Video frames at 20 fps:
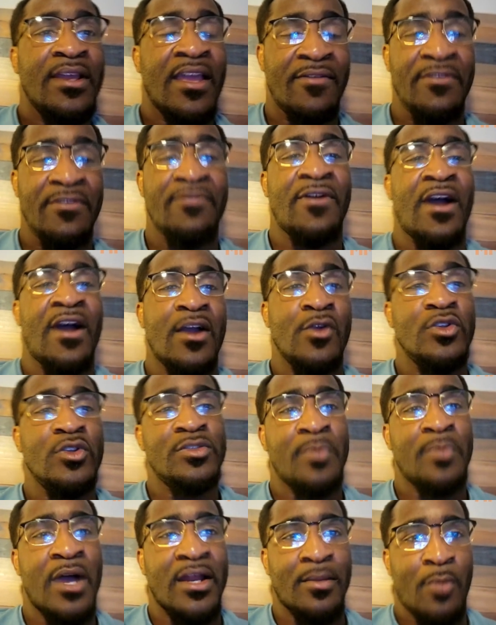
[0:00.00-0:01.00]
he fought
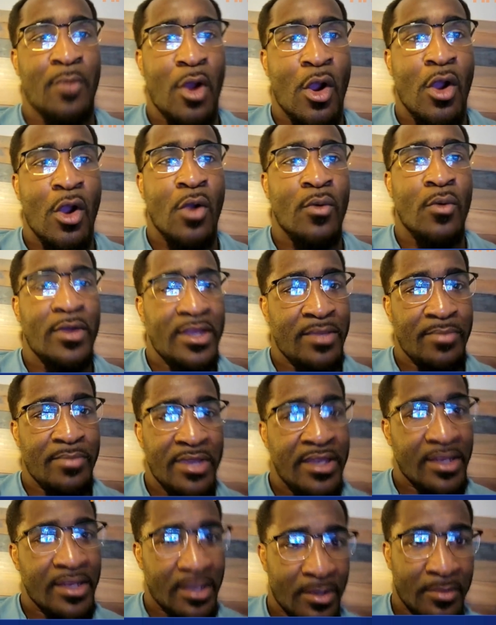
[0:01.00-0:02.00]
Usman tomorrow, will he
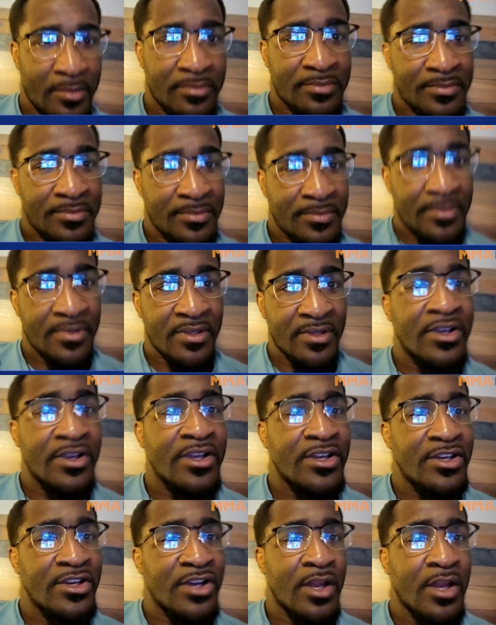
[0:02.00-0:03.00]
beat him
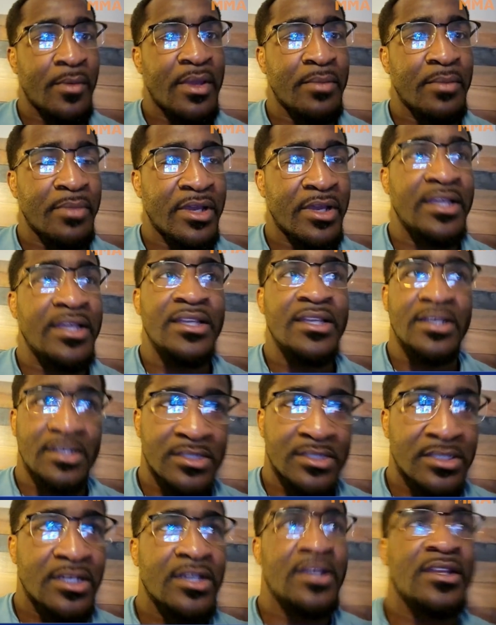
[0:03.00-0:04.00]
good? You know what I mean? But he
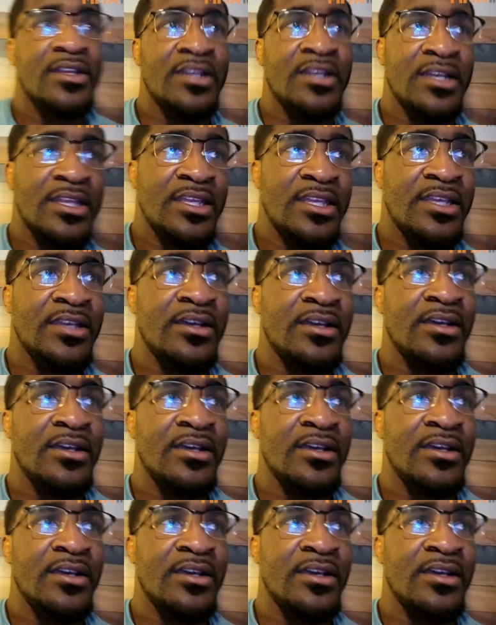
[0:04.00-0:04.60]
is good, and he